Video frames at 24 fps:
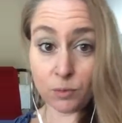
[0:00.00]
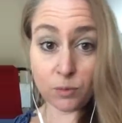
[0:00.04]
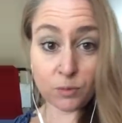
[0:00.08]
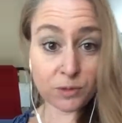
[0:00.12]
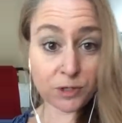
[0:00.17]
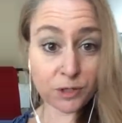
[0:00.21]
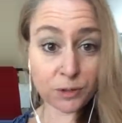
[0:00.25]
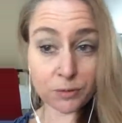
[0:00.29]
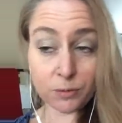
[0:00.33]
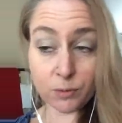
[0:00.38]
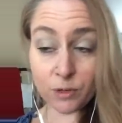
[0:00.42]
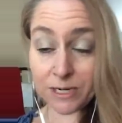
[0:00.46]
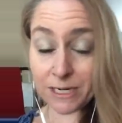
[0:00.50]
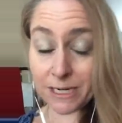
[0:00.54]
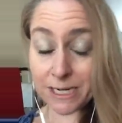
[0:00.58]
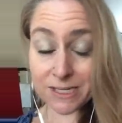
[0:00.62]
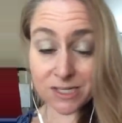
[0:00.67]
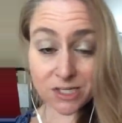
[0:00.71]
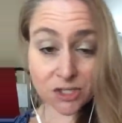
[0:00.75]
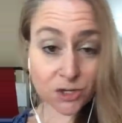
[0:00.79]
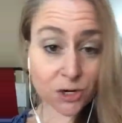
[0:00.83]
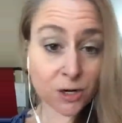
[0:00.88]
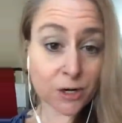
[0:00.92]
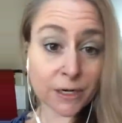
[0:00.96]
you want to get
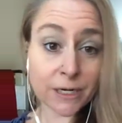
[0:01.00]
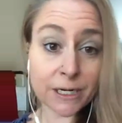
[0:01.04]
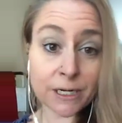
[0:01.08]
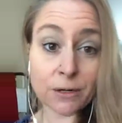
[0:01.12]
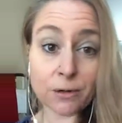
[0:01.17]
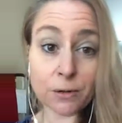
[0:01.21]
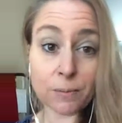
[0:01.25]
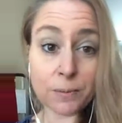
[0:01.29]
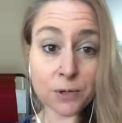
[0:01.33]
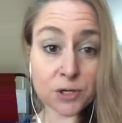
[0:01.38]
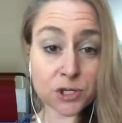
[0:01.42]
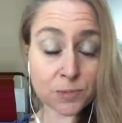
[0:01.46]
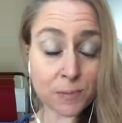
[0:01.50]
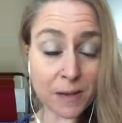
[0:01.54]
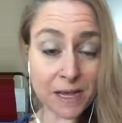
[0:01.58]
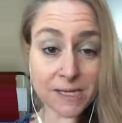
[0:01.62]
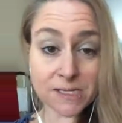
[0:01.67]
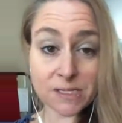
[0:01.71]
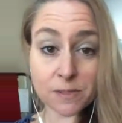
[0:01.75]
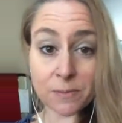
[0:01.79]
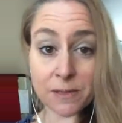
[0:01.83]
started or push past